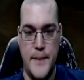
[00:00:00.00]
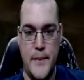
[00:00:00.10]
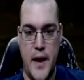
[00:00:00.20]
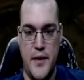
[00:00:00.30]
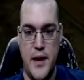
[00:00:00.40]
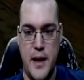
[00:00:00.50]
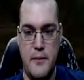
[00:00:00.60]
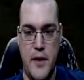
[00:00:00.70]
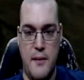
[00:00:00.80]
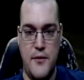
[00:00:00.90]
I think
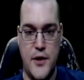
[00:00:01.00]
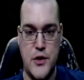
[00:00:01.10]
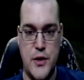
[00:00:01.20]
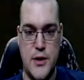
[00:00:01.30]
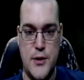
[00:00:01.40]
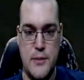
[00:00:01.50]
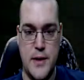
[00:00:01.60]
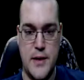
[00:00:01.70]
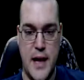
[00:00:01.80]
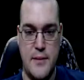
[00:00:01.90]
I'm frustrated too
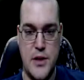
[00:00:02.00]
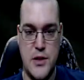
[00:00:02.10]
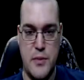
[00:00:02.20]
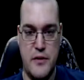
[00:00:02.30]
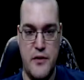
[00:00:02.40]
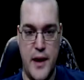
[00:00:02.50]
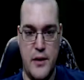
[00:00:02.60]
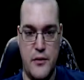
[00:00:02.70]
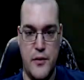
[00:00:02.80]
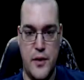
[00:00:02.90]
because I am such a big fan
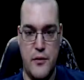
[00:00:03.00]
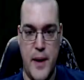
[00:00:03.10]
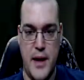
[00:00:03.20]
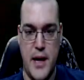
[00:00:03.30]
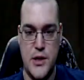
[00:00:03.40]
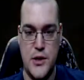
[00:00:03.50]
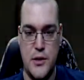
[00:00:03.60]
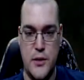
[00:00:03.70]
of Payday 2,